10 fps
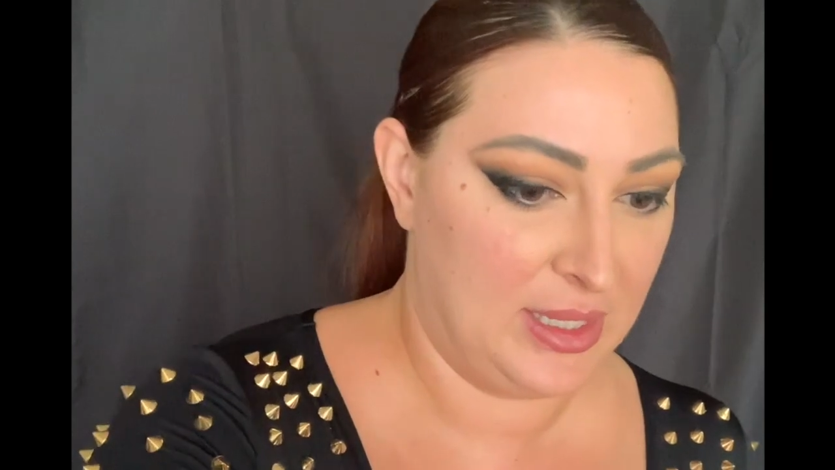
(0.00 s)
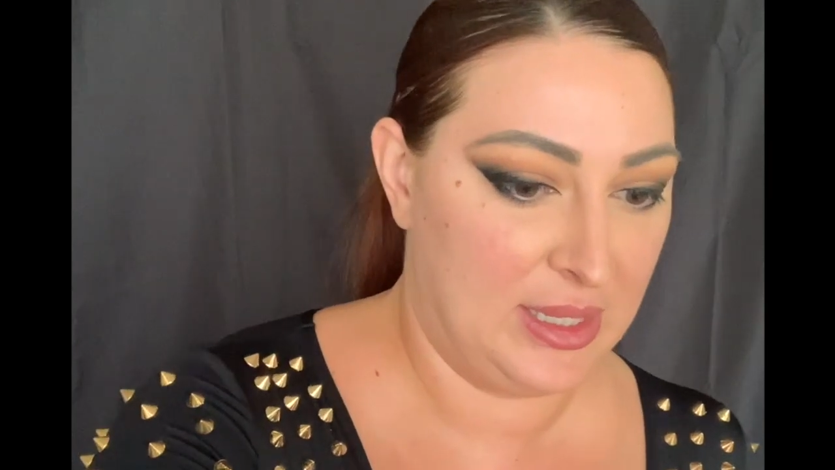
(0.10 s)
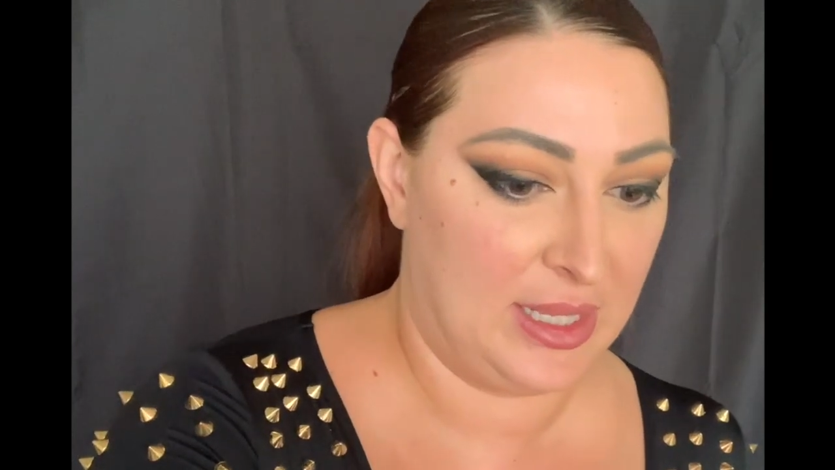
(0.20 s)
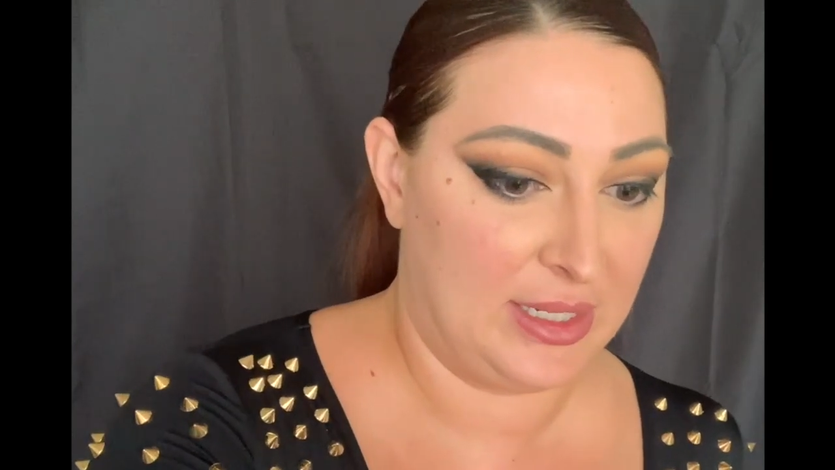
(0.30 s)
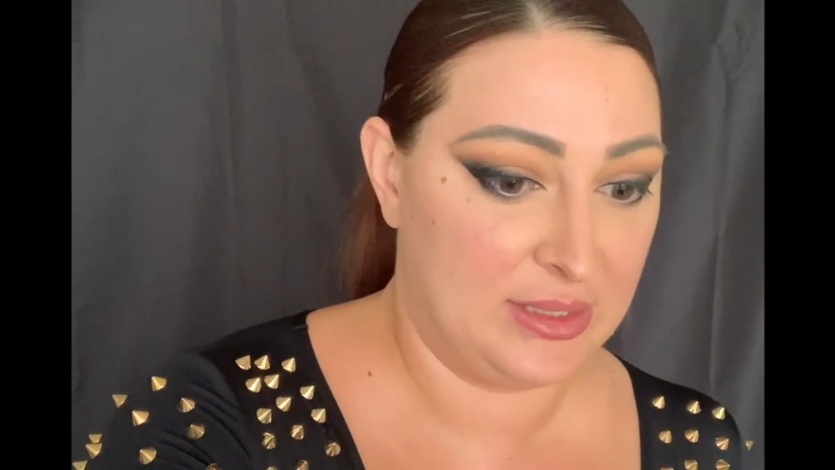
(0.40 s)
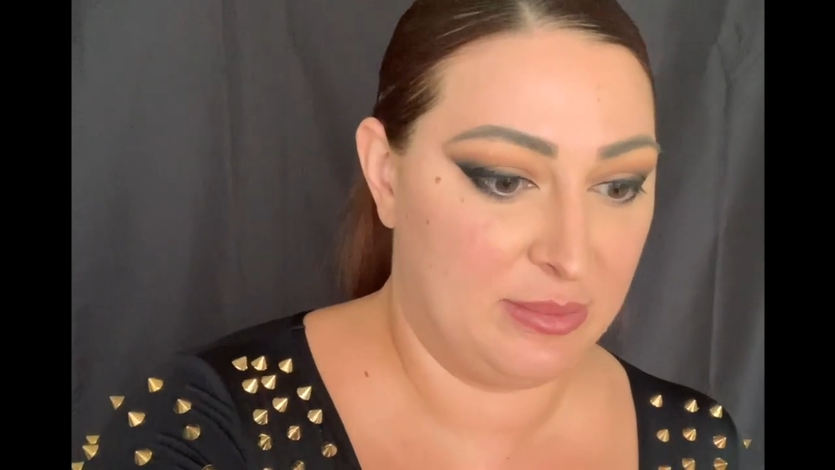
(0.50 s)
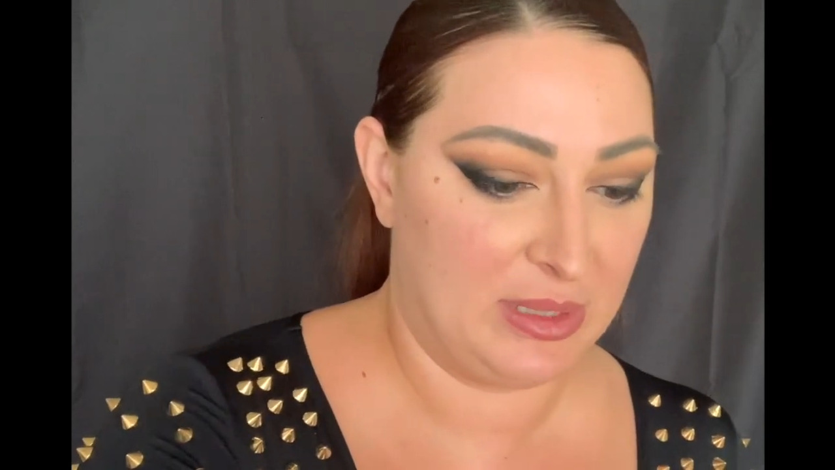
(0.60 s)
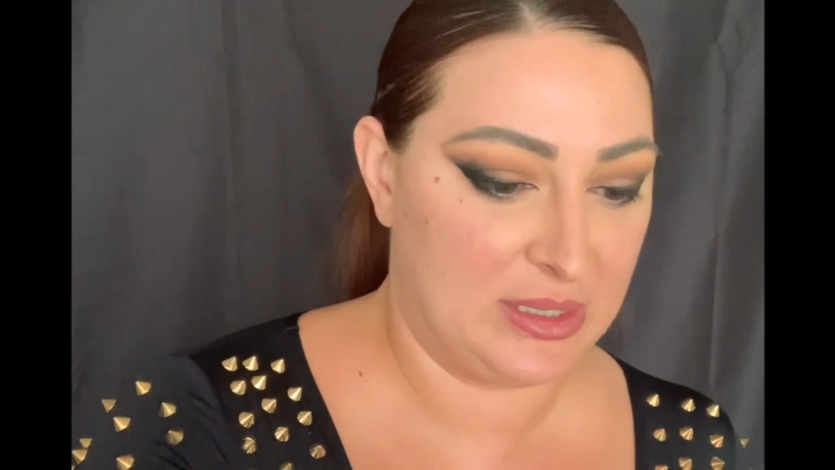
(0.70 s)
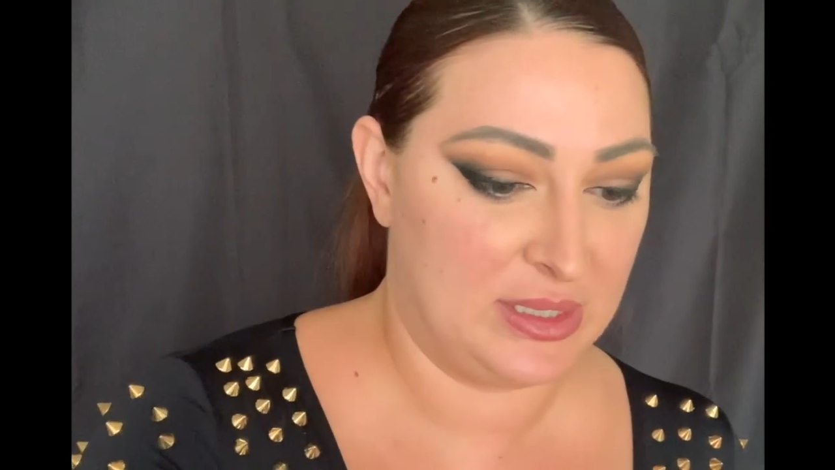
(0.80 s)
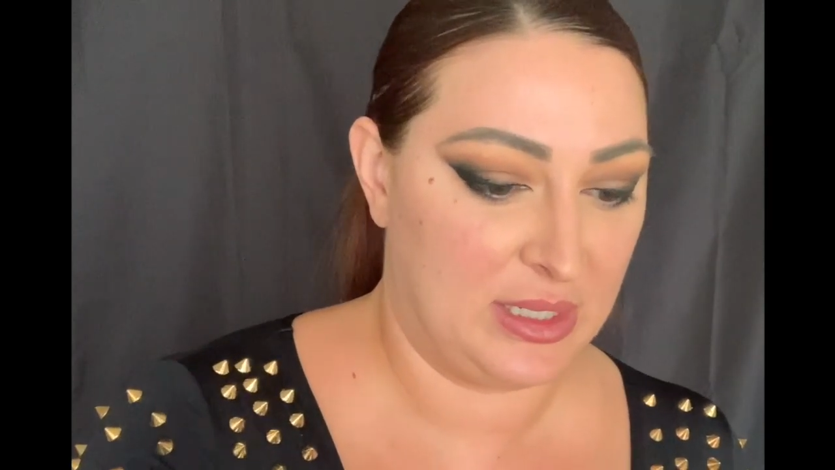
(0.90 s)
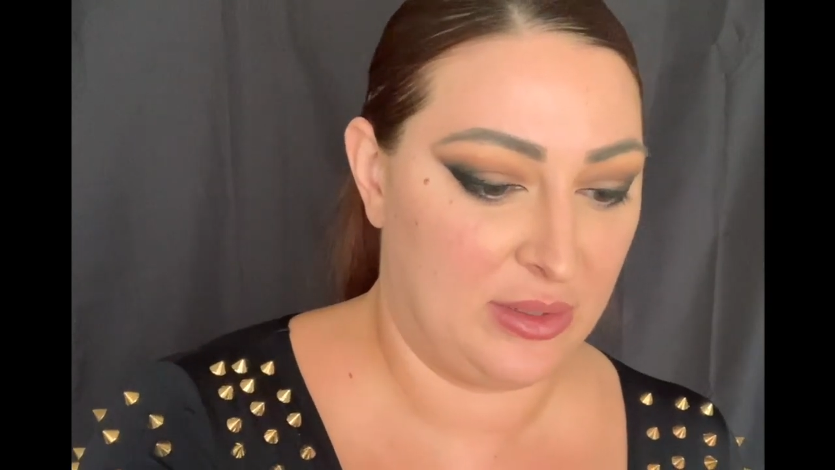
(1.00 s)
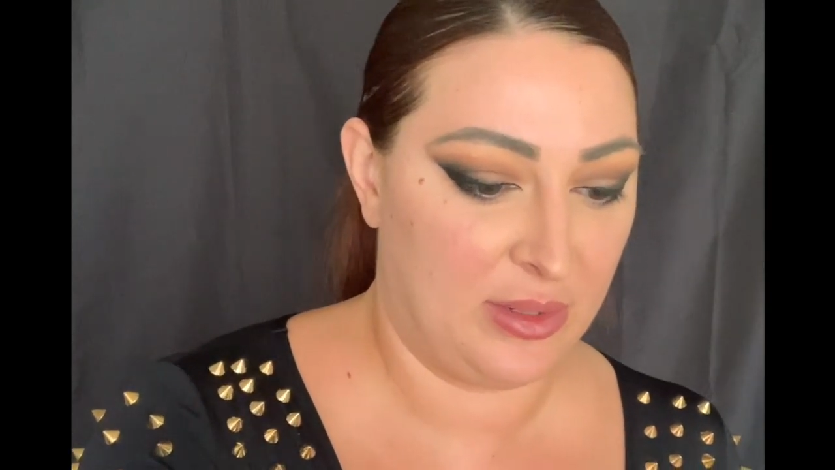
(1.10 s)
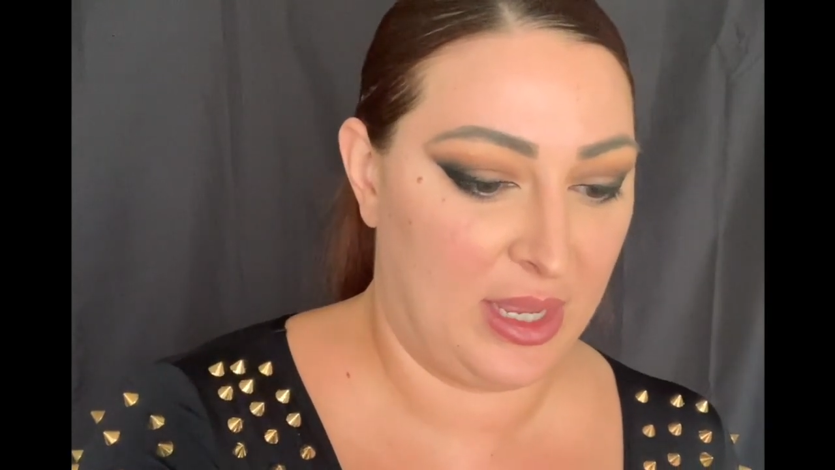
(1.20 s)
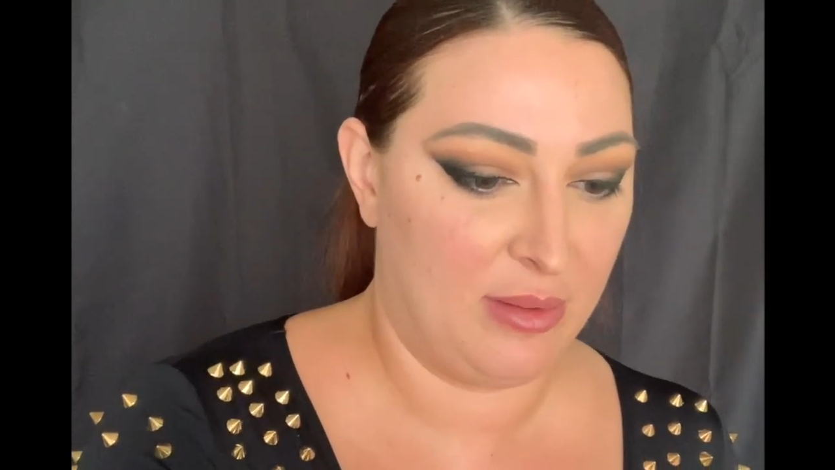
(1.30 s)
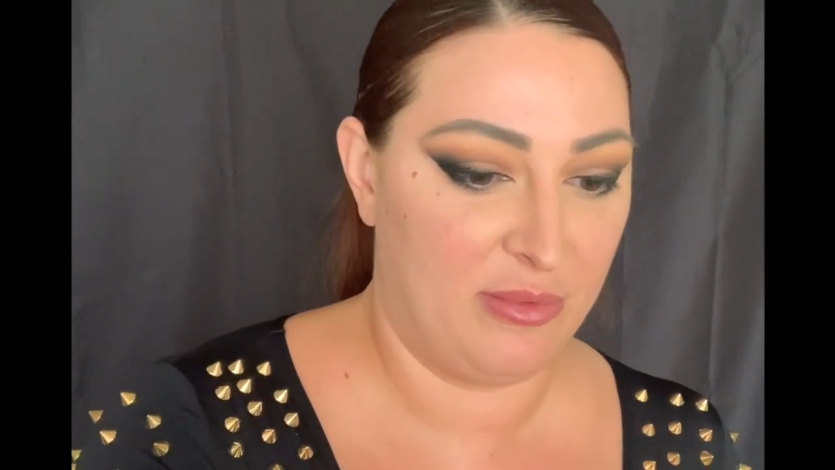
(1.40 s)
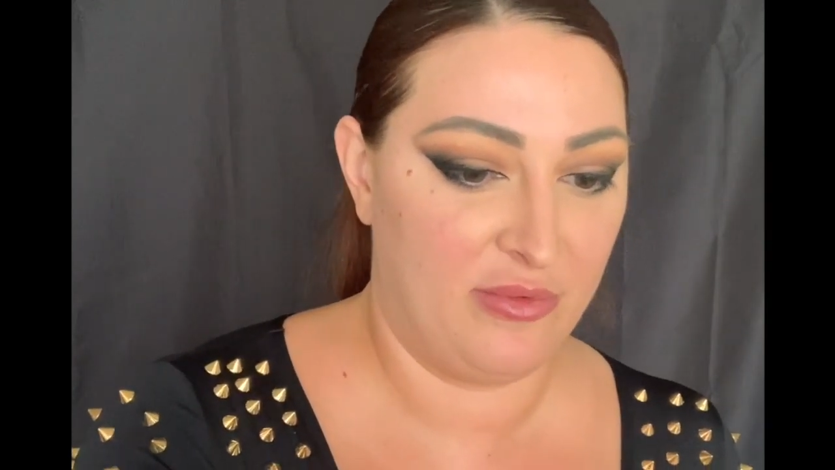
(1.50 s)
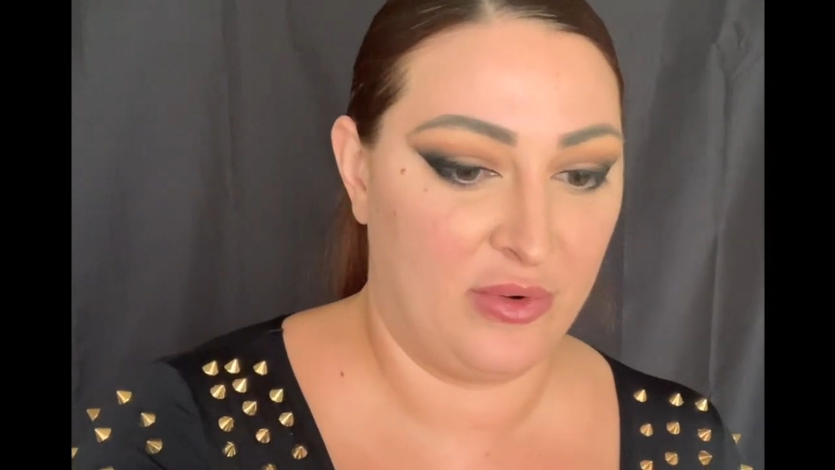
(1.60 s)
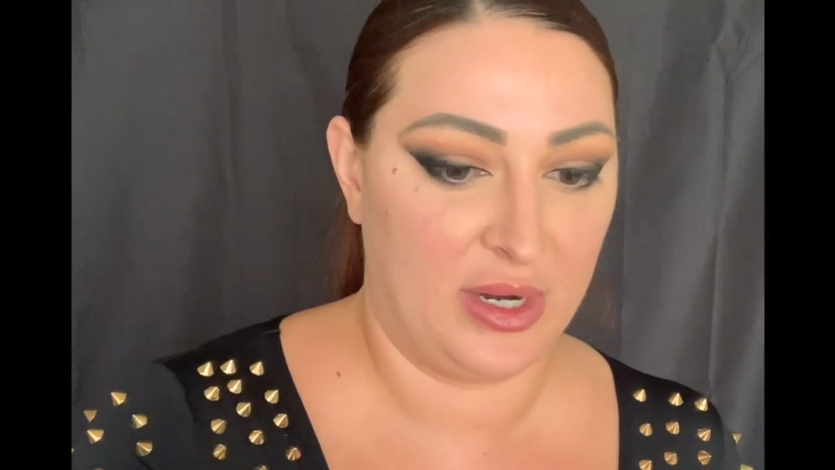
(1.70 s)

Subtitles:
that it's mixed in okay before